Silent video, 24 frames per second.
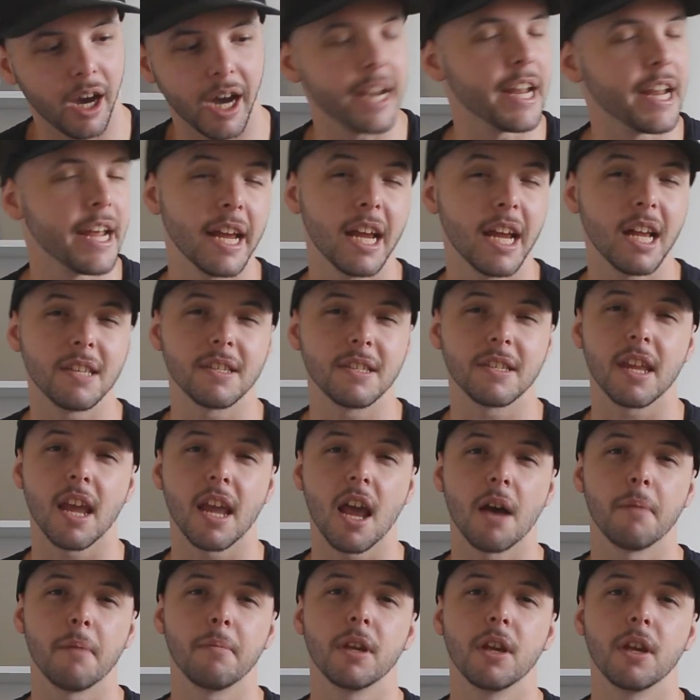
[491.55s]
I'd hands
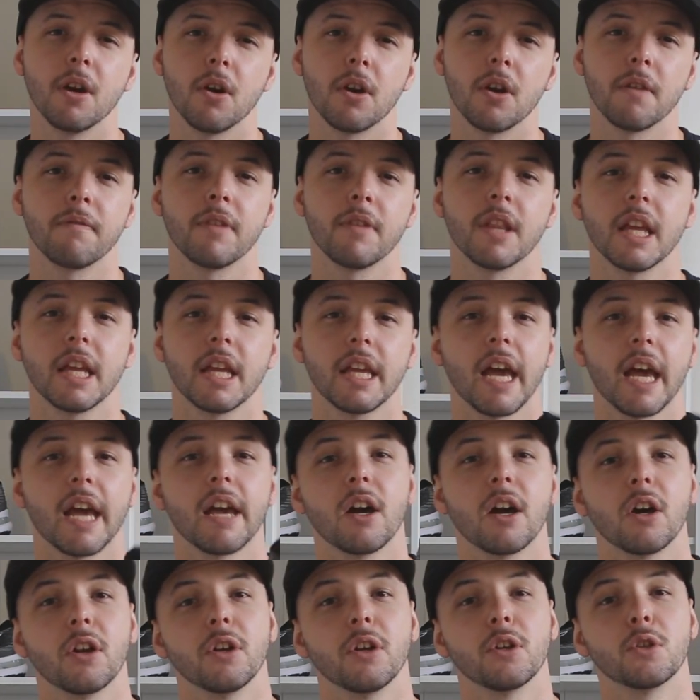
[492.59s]
down be going for the
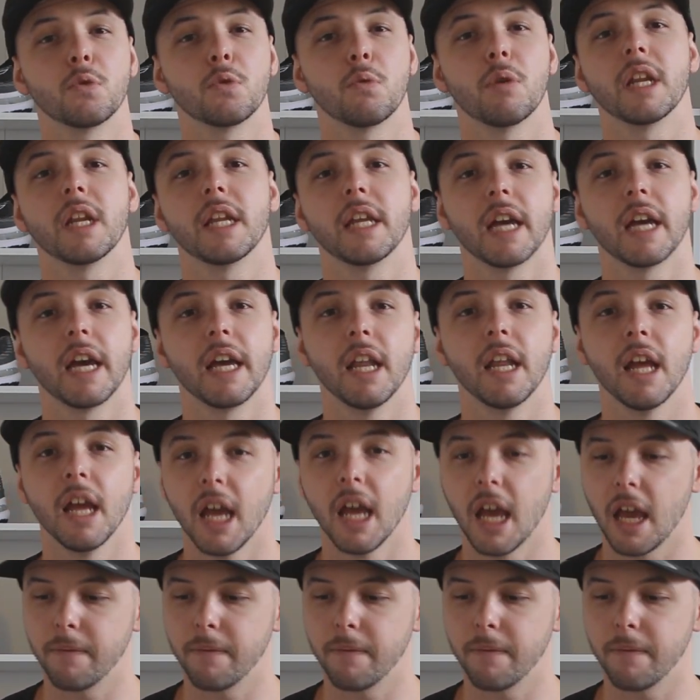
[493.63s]
Kayano 28.